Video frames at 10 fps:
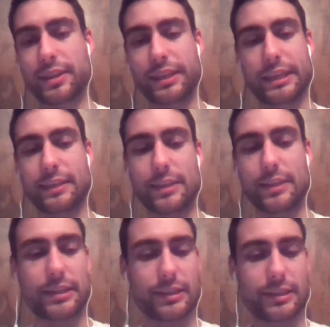
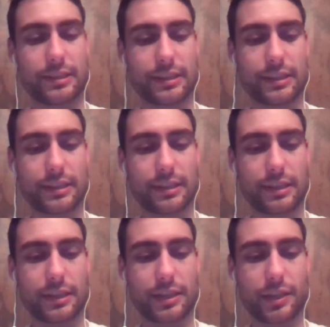He
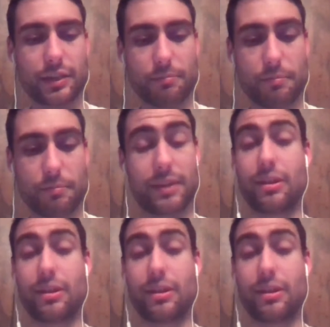made